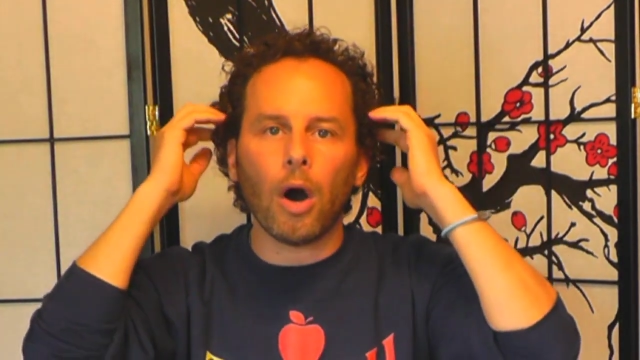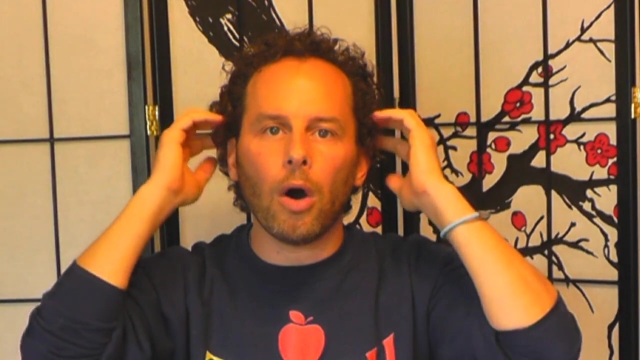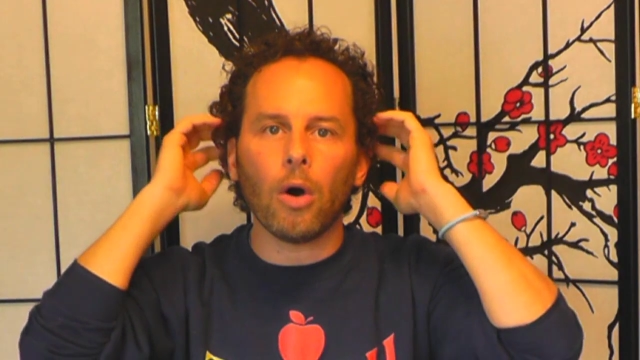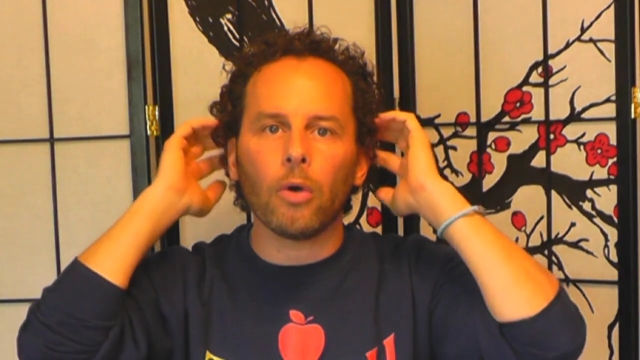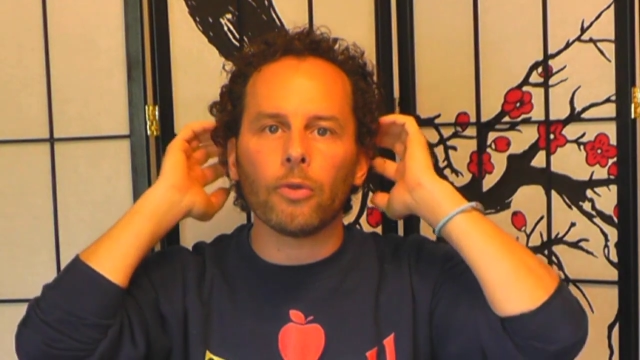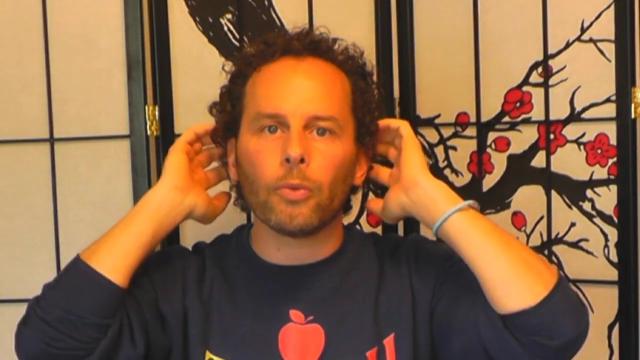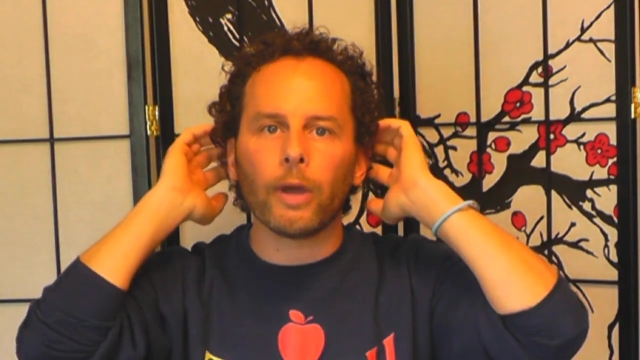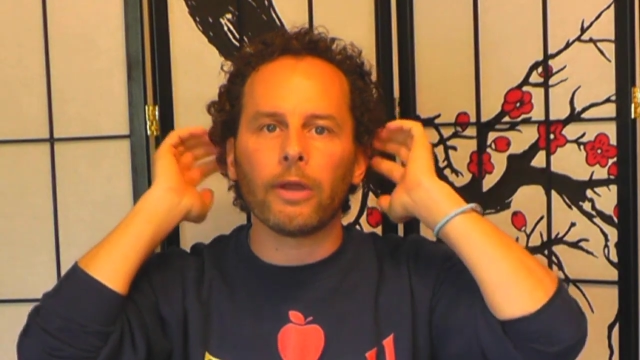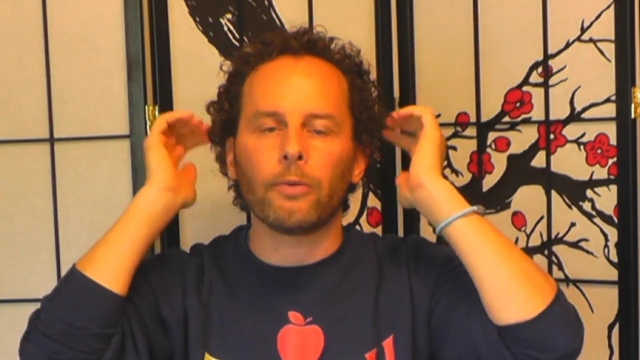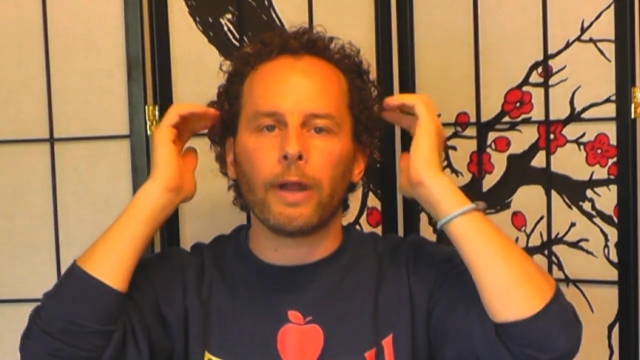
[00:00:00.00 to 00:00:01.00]
all the
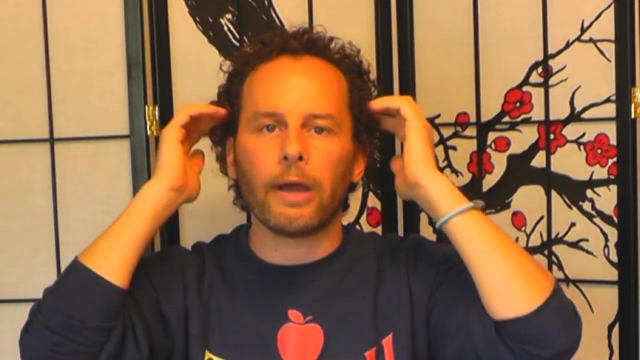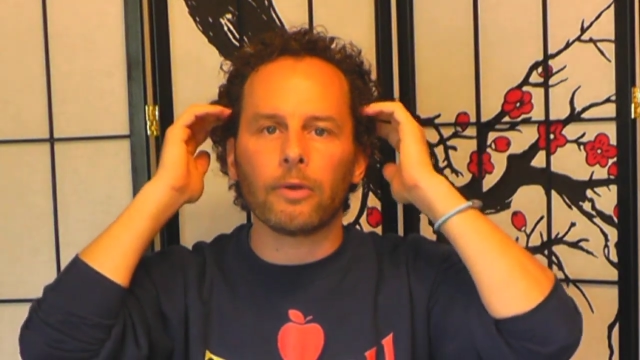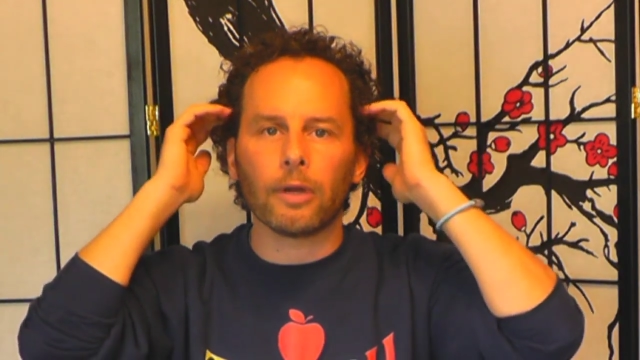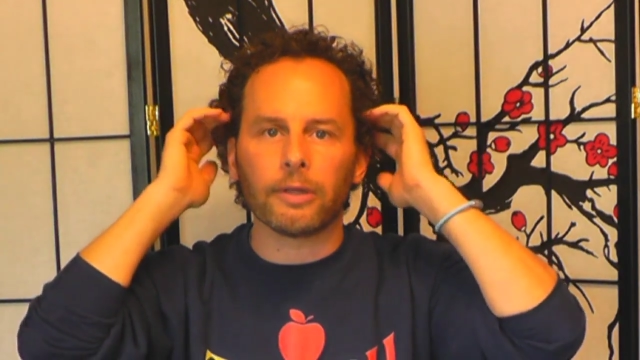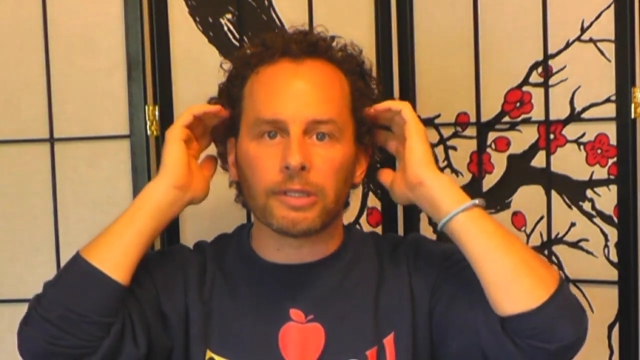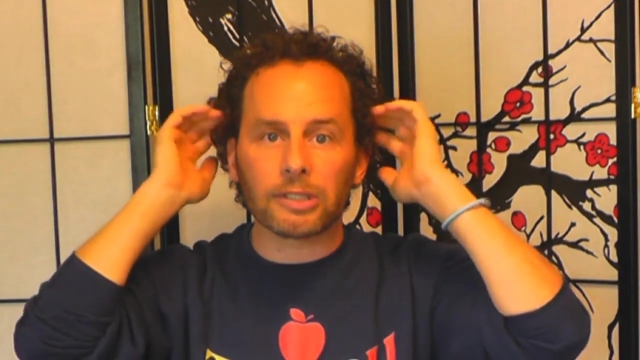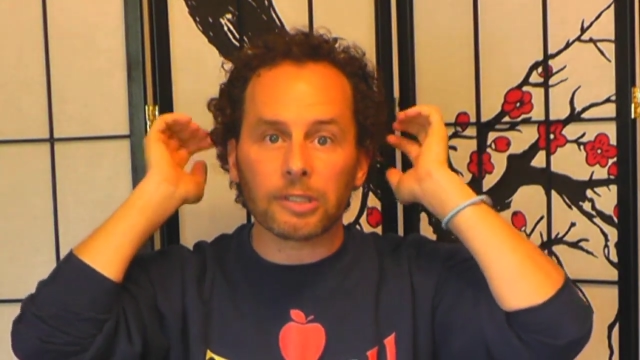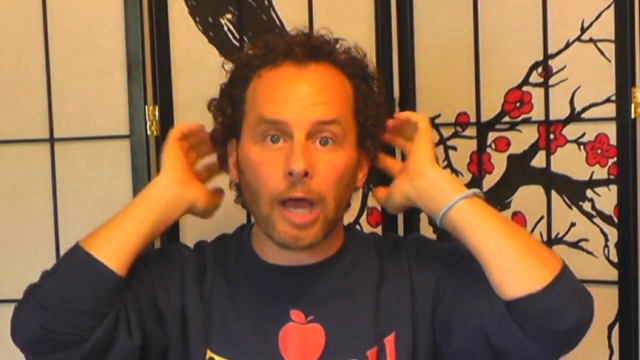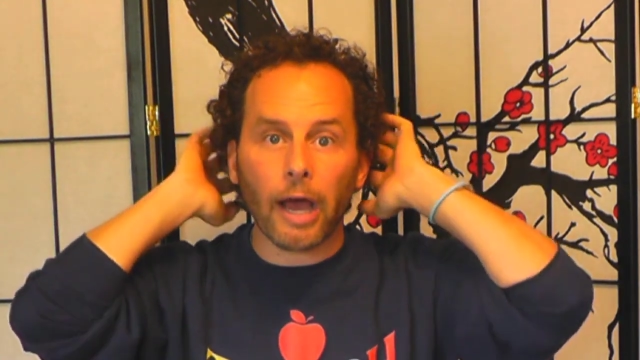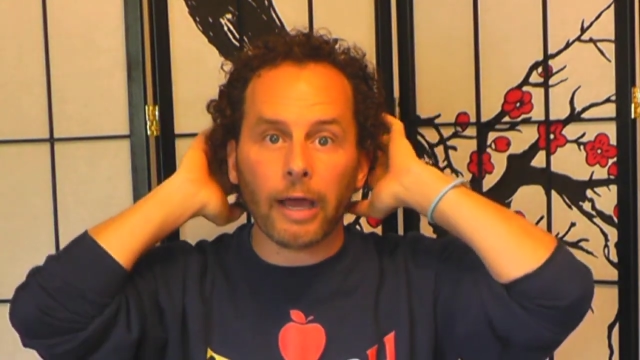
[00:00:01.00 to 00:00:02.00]
way around on the
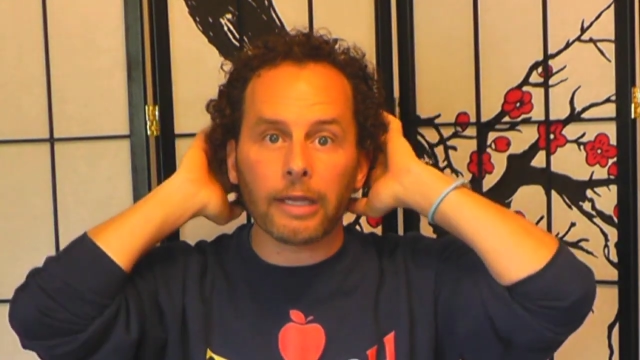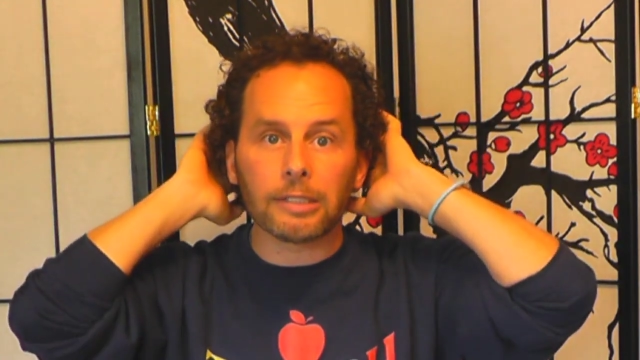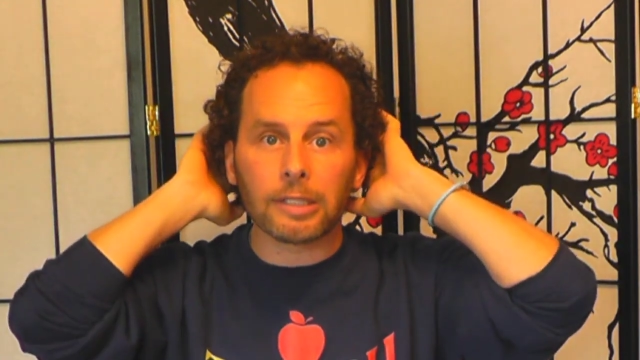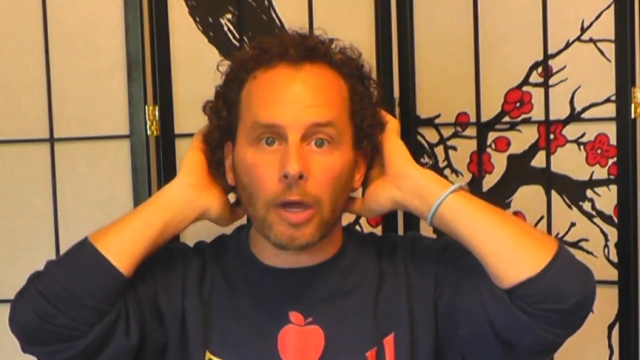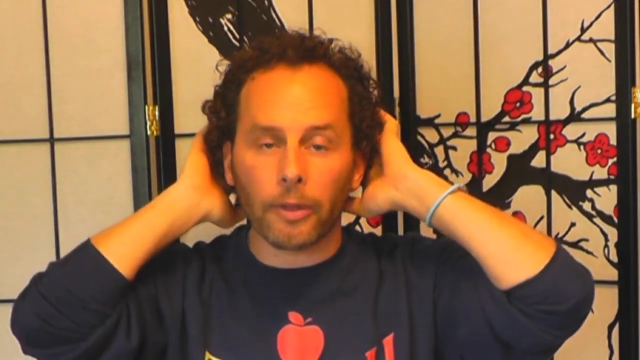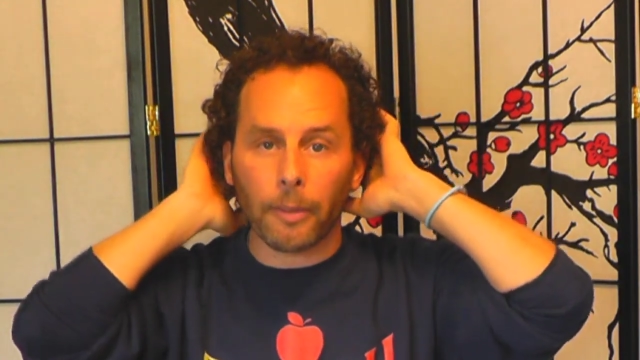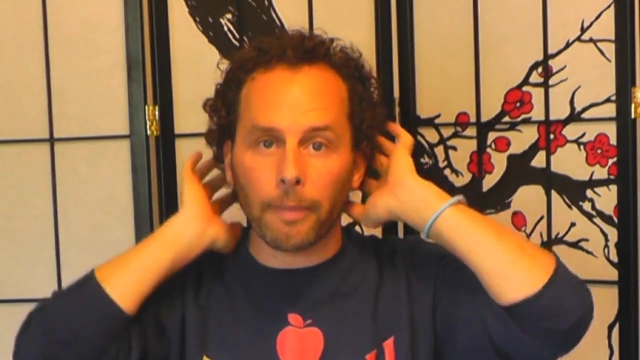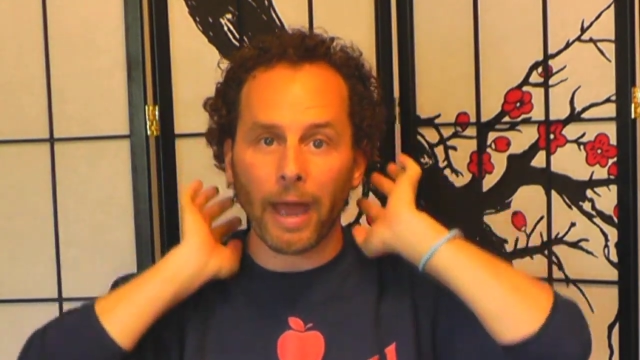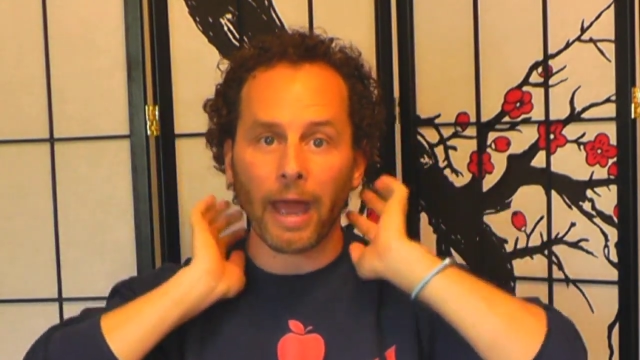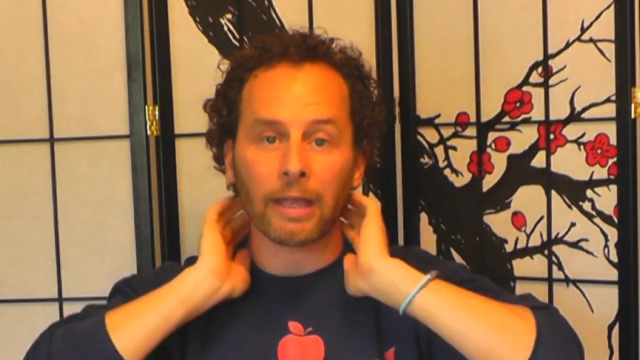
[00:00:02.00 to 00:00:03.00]
sides and on the
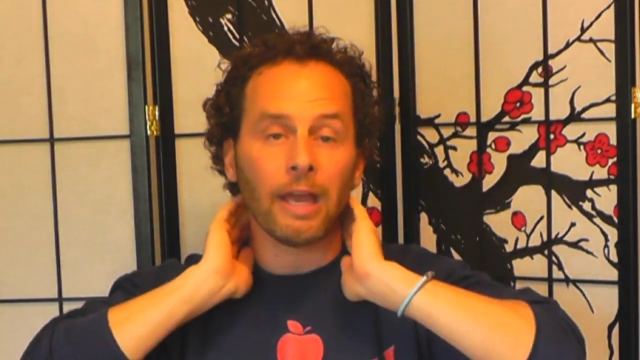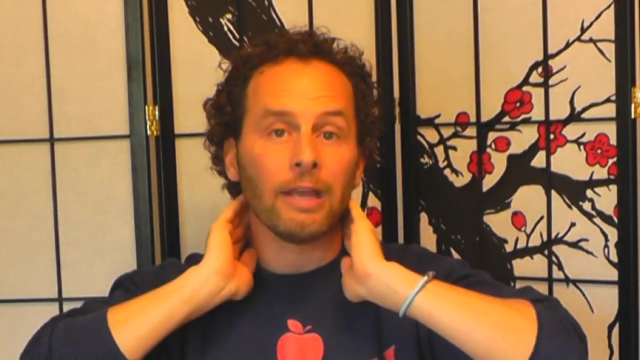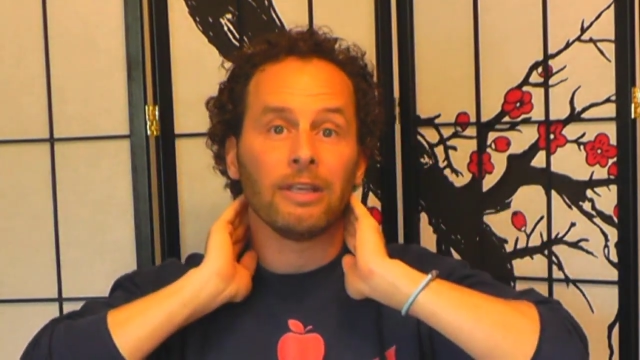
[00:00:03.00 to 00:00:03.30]
back.